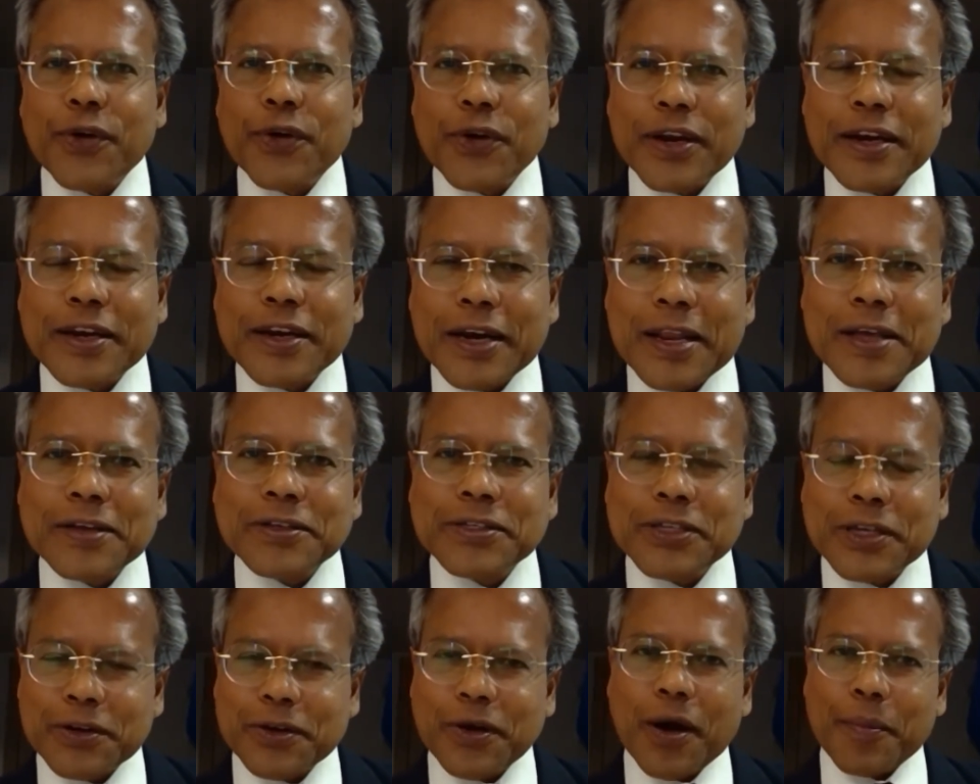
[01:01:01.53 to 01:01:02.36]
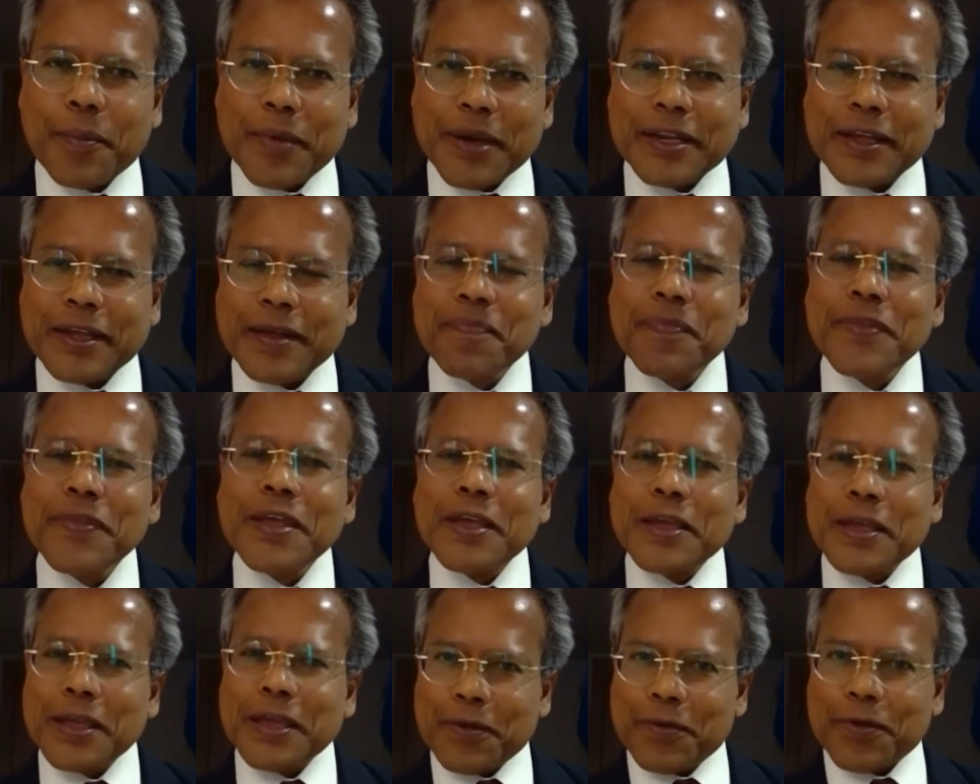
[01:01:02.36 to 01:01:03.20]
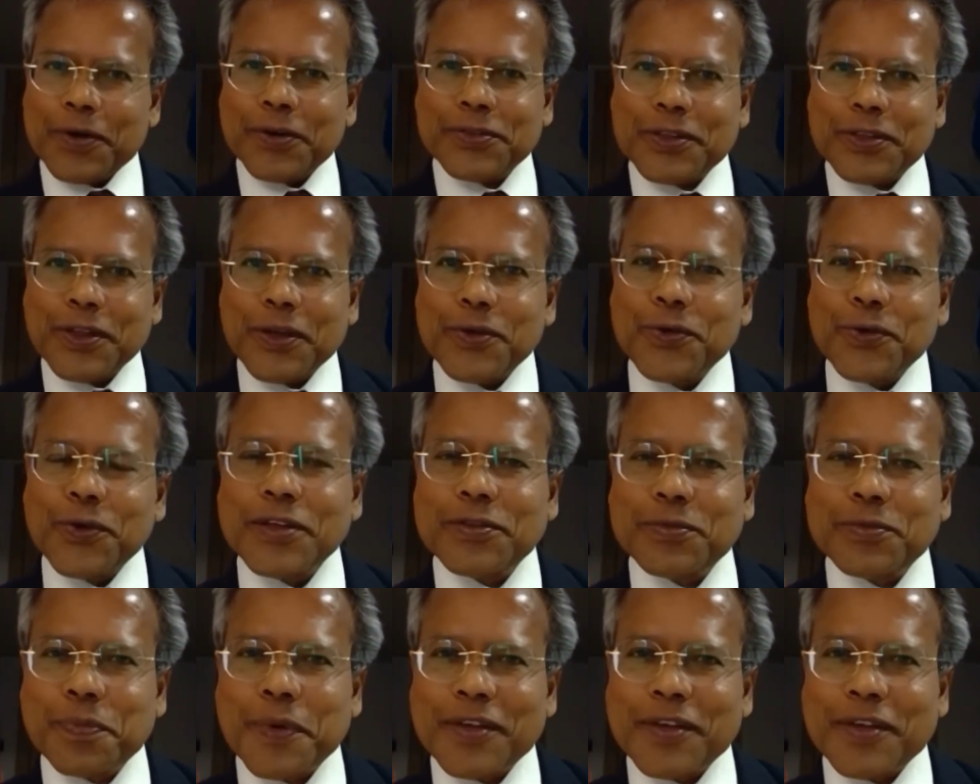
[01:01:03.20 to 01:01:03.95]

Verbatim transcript: Foreign Relations Committee. He was the US